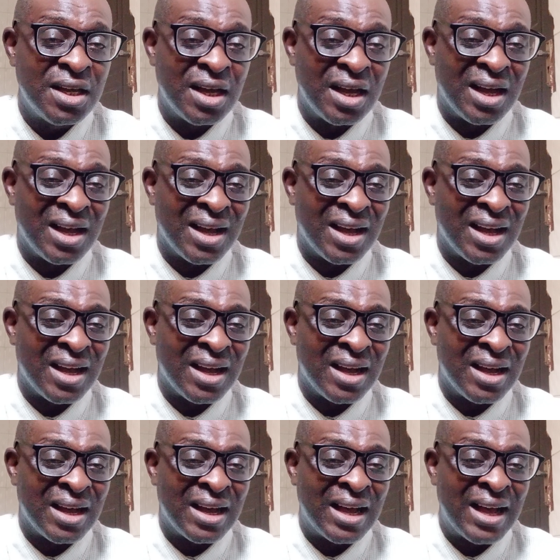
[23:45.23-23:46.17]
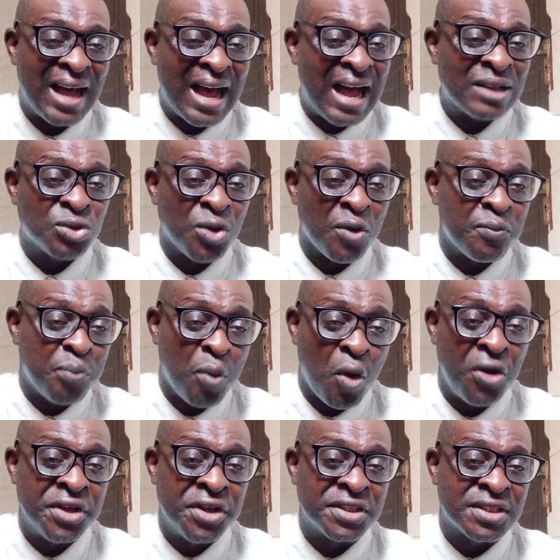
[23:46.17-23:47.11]
out of
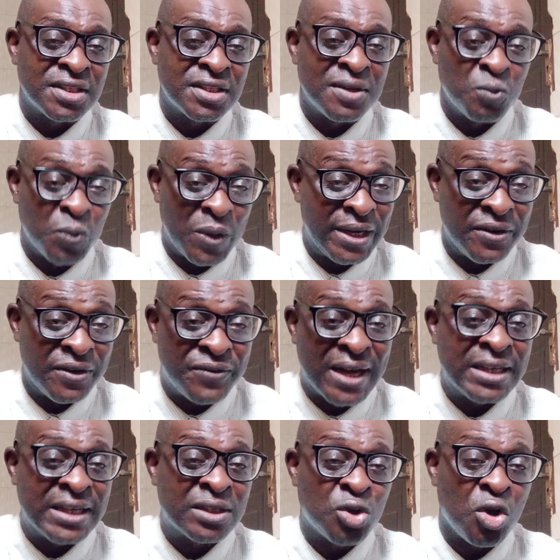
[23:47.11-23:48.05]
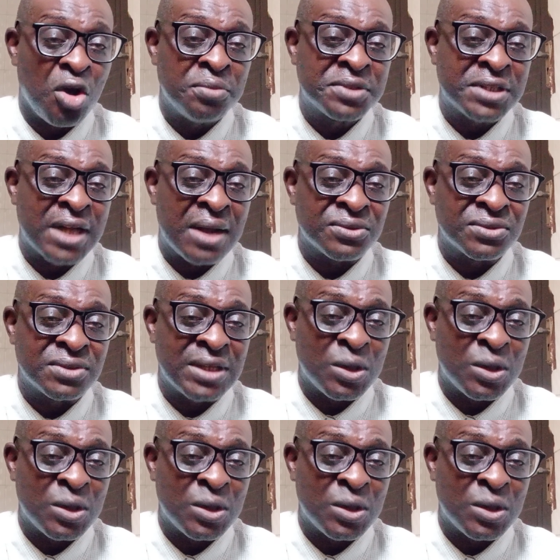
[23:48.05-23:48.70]
point when the verdict comes out.